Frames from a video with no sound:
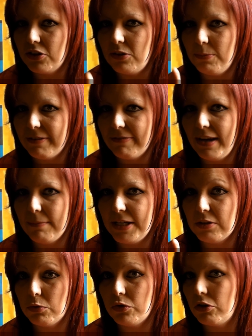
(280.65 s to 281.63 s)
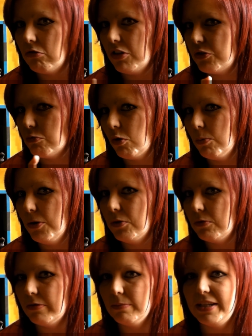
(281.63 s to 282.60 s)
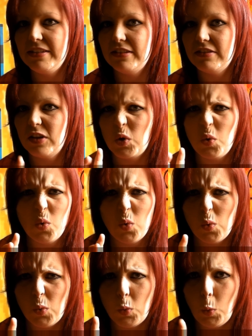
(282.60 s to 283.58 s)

the big fat man also crushed Rob Holte from Basingstoke. Oh,